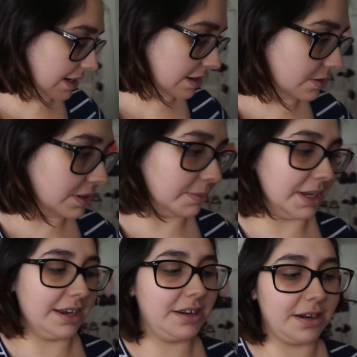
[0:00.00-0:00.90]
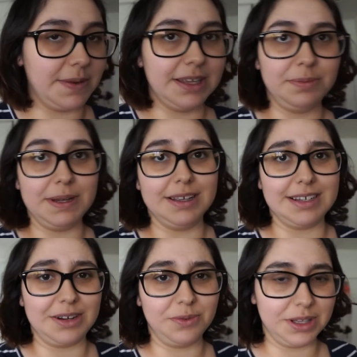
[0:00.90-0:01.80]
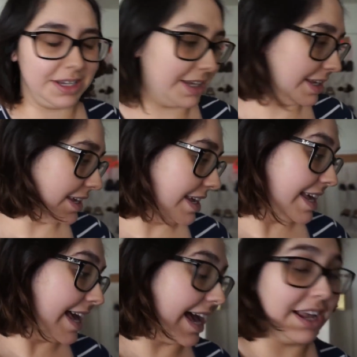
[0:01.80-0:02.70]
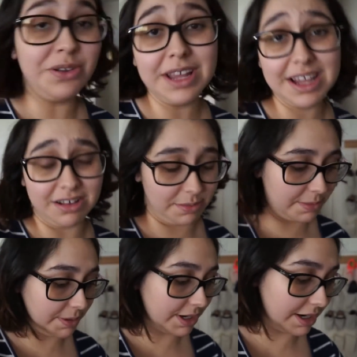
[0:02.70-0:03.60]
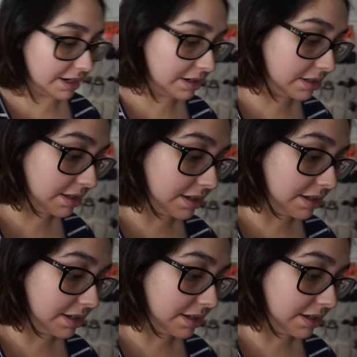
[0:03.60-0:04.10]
out. I'm kind of nervous because I don't really, I don't like almond butter.